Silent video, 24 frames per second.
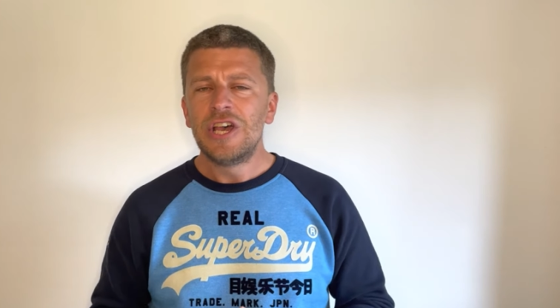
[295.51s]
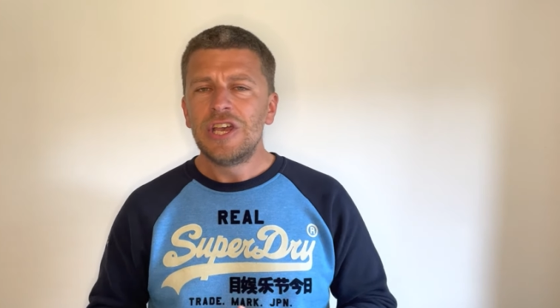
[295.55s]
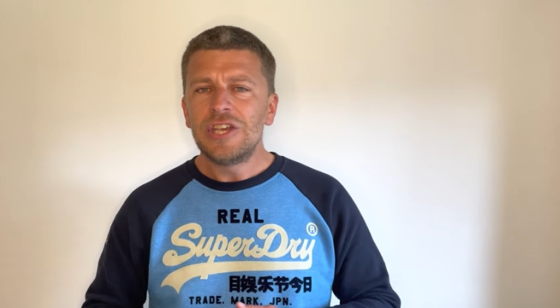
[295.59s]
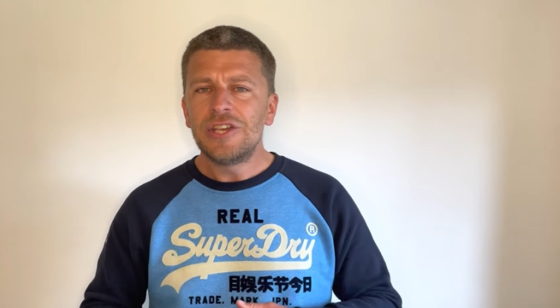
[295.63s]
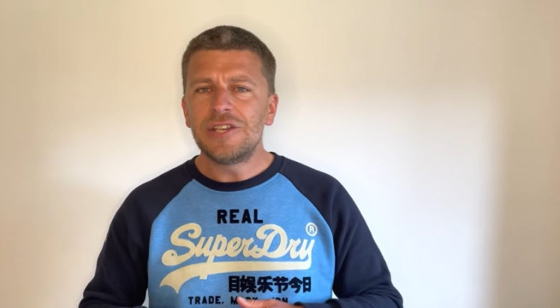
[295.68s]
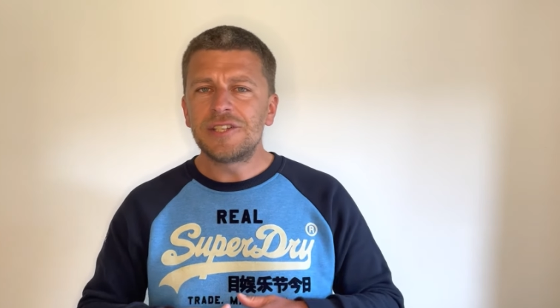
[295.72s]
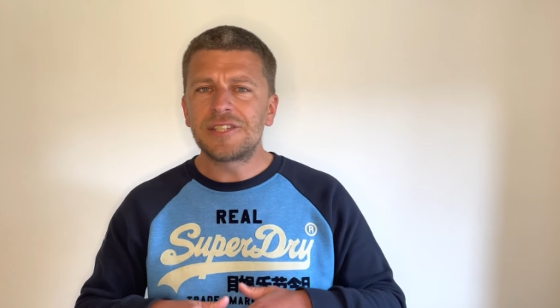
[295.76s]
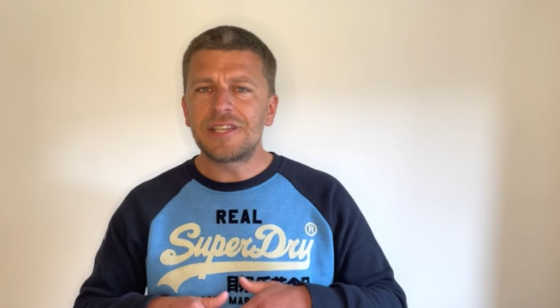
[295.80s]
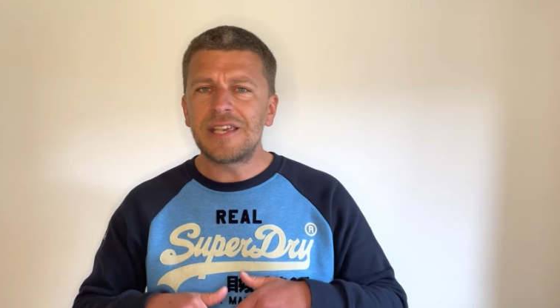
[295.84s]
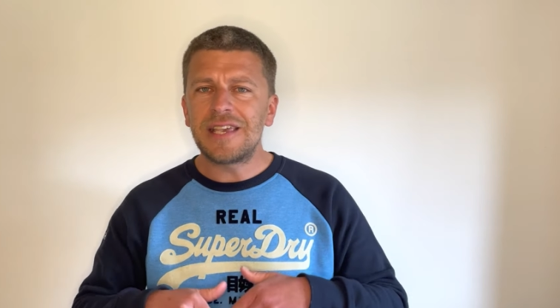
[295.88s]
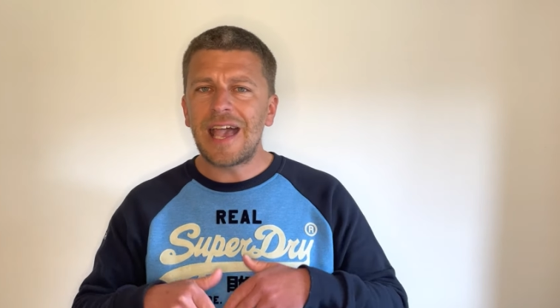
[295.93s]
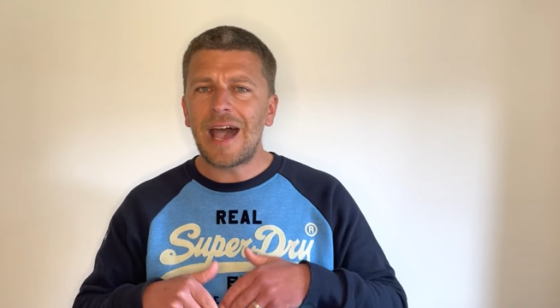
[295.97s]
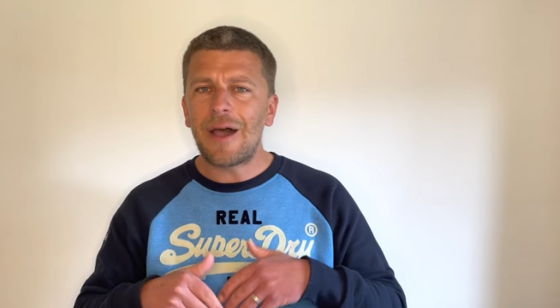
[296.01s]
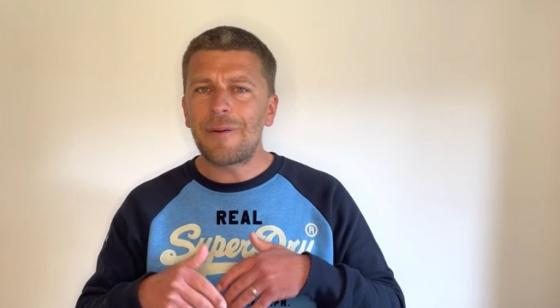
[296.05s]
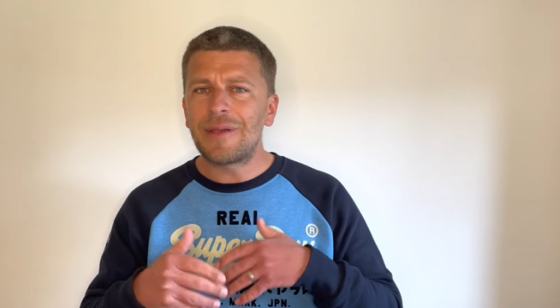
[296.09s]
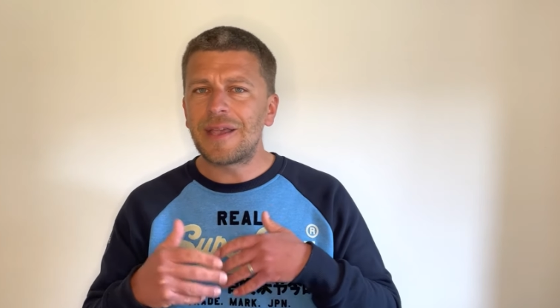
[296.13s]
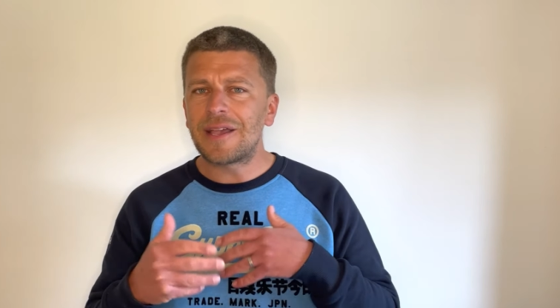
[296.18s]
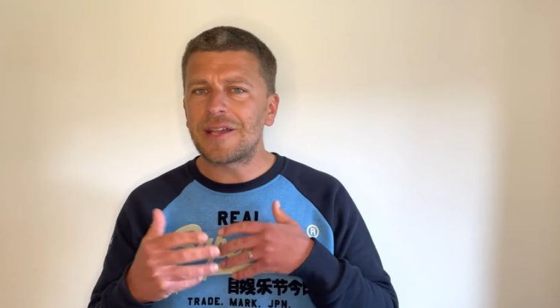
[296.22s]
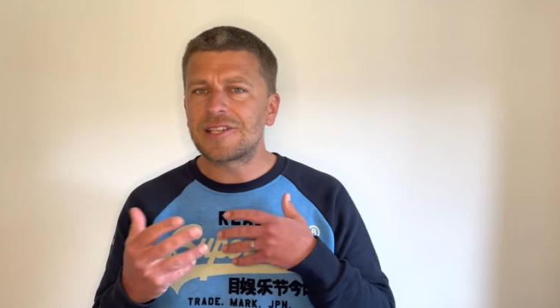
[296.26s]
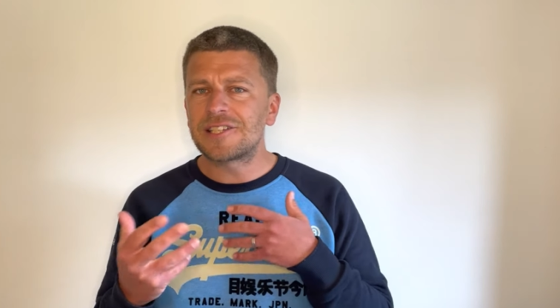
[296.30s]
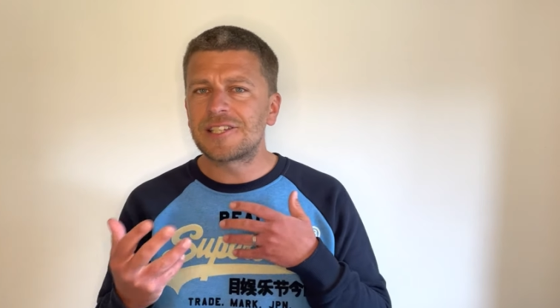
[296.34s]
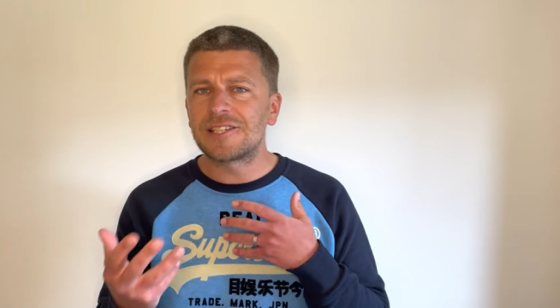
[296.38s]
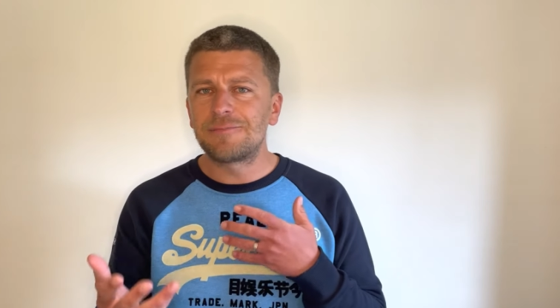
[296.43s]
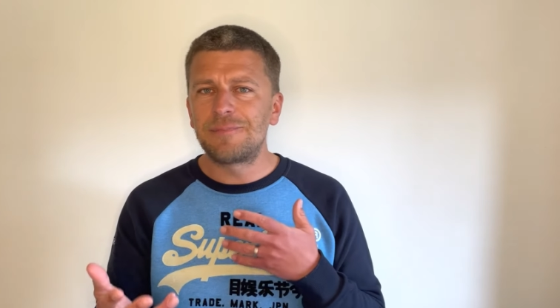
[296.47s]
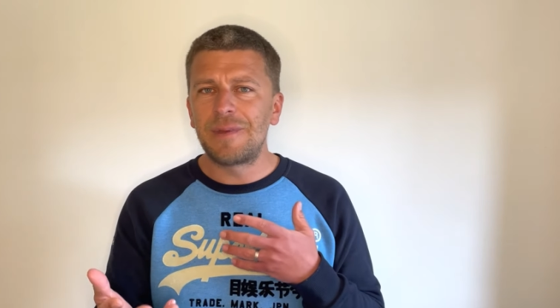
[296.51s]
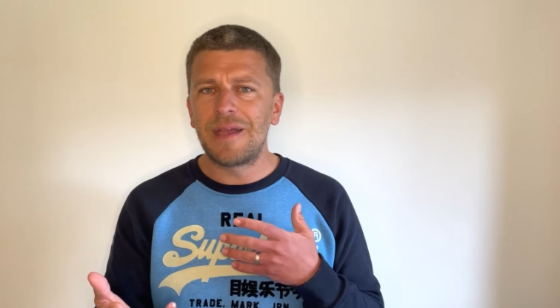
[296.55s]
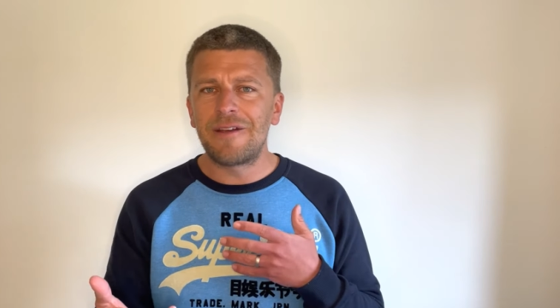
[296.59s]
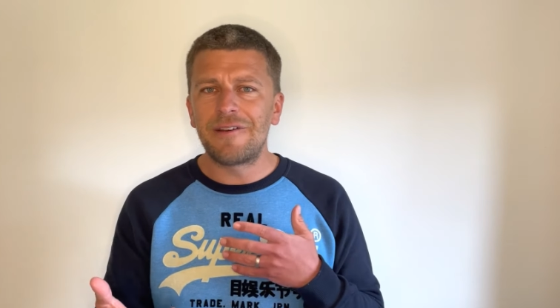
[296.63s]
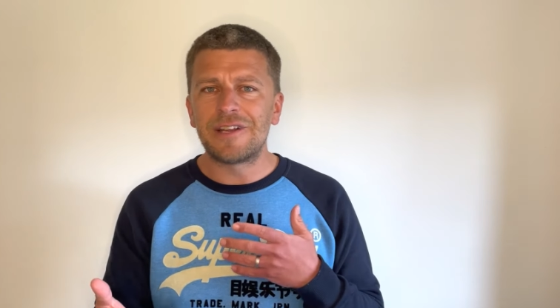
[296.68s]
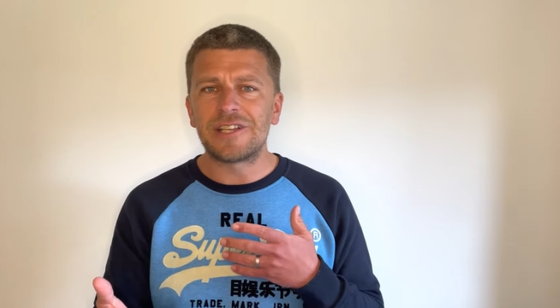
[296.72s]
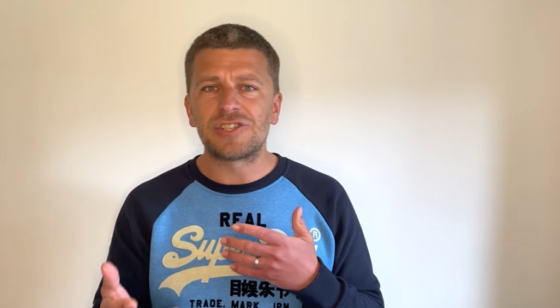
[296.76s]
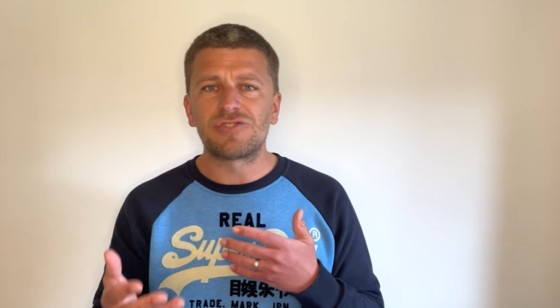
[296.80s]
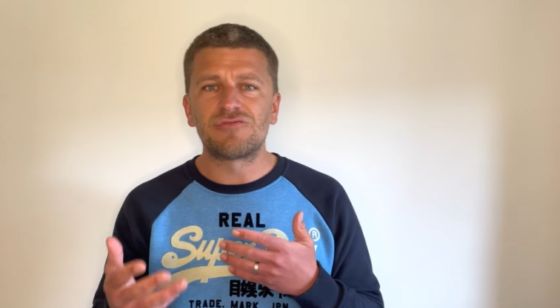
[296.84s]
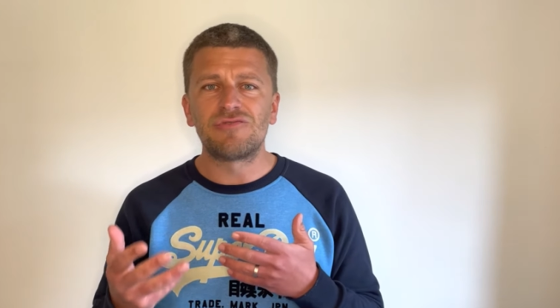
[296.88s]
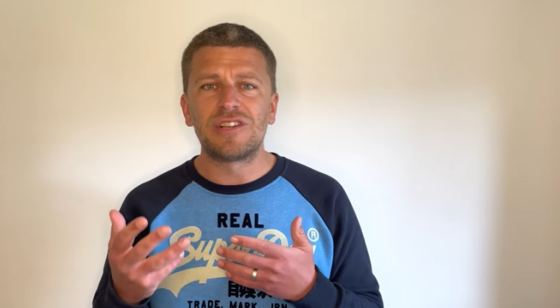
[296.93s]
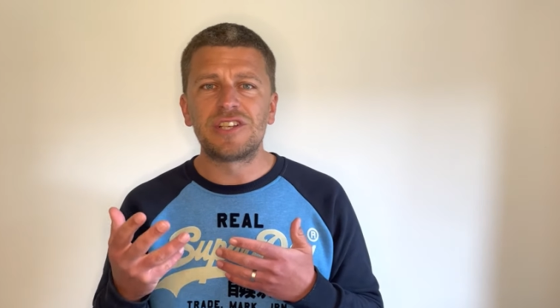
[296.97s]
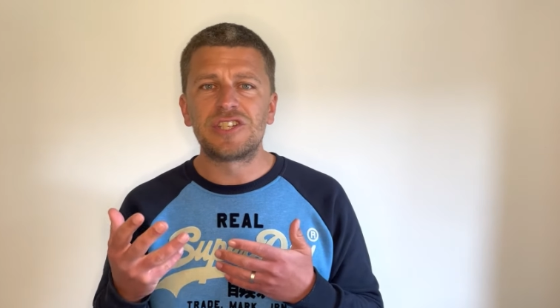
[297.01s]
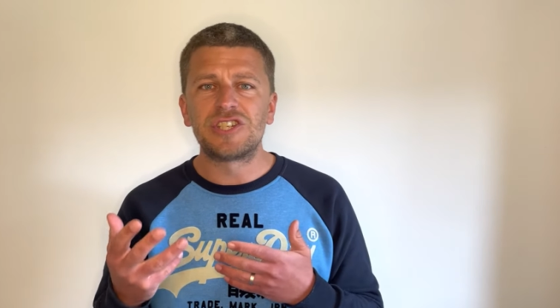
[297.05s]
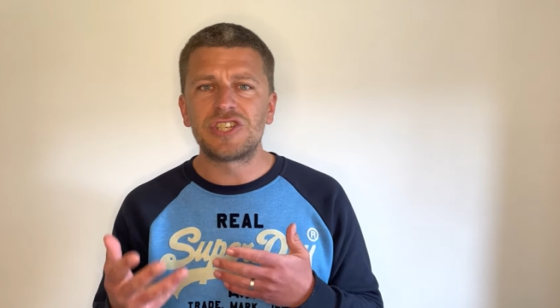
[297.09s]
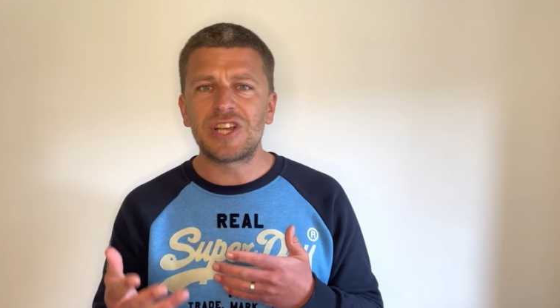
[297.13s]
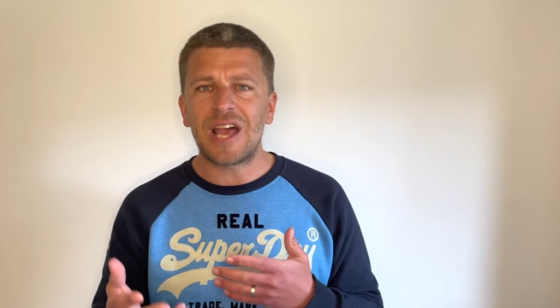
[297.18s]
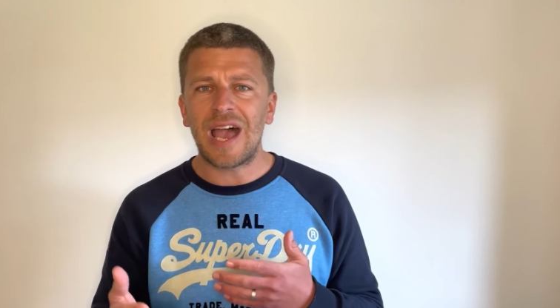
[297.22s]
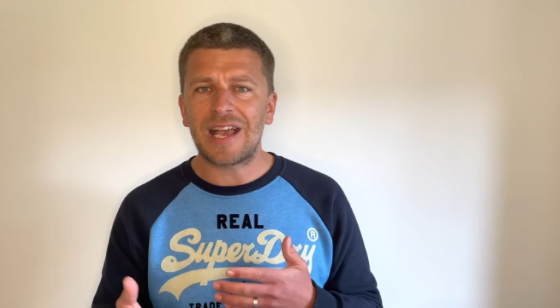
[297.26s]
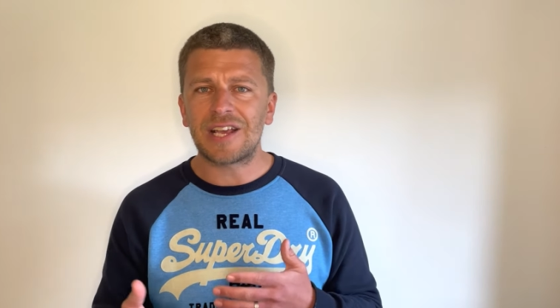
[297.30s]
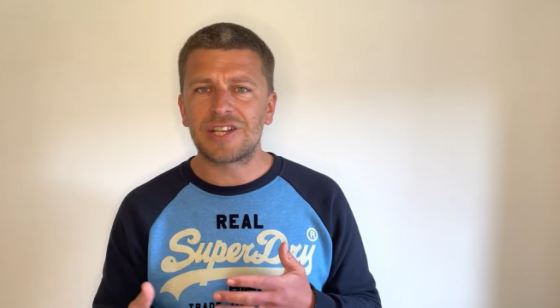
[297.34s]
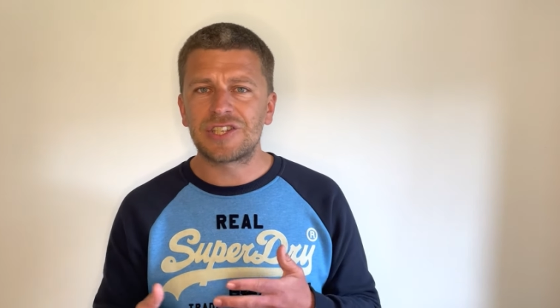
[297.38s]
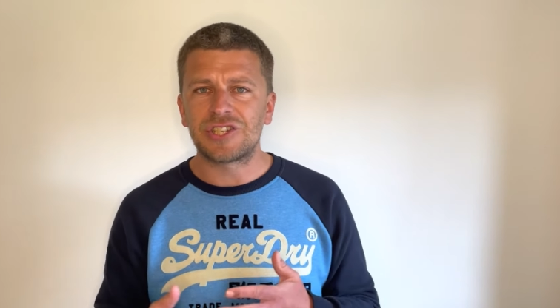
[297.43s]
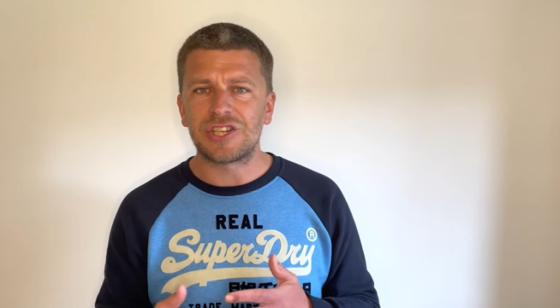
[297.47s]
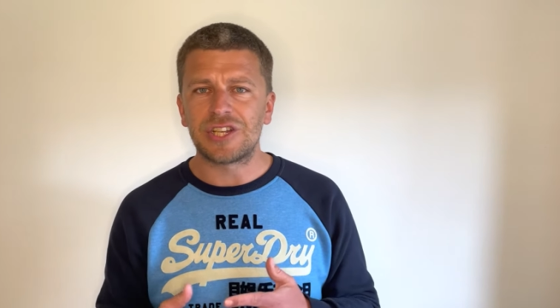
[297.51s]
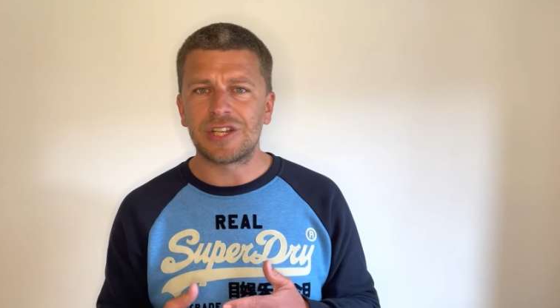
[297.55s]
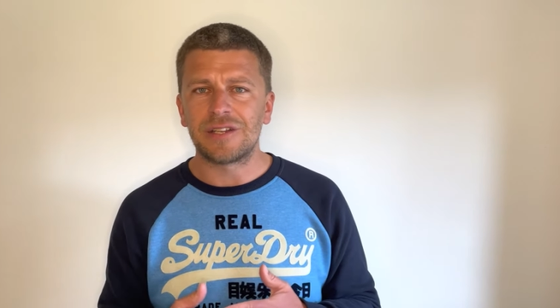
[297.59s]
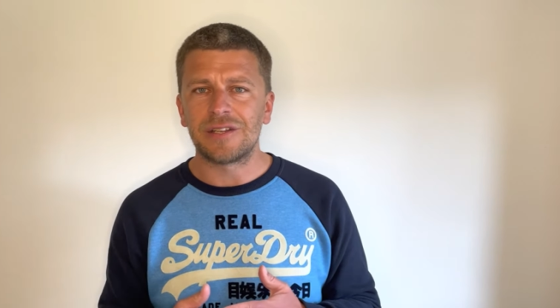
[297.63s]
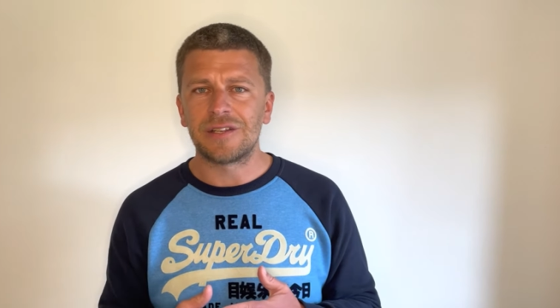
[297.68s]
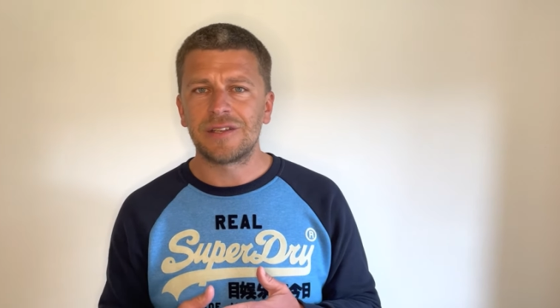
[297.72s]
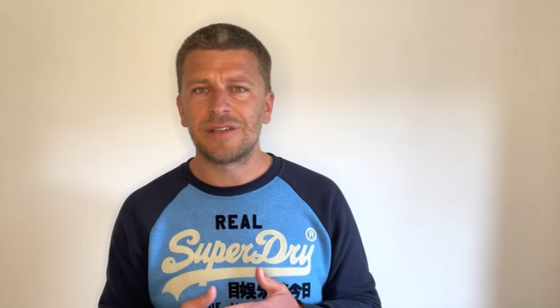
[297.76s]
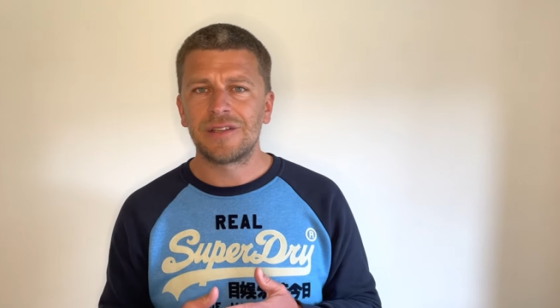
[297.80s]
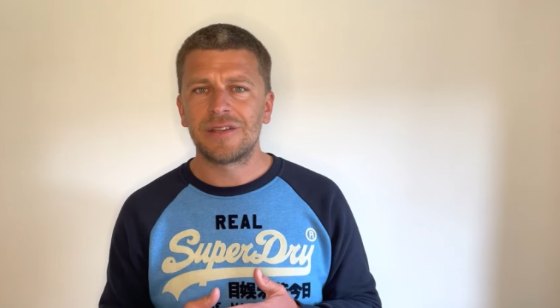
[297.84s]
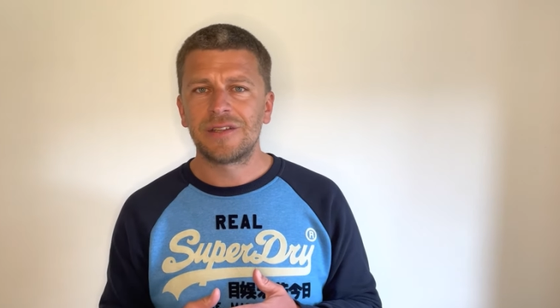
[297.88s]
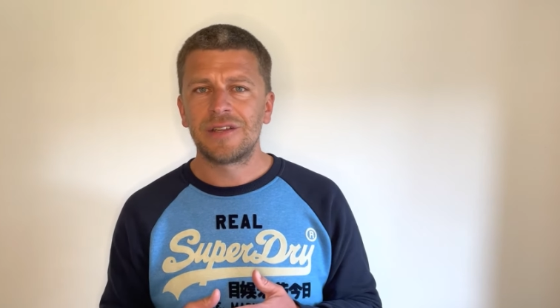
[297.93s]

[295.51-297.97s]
you see how he experienced rejection,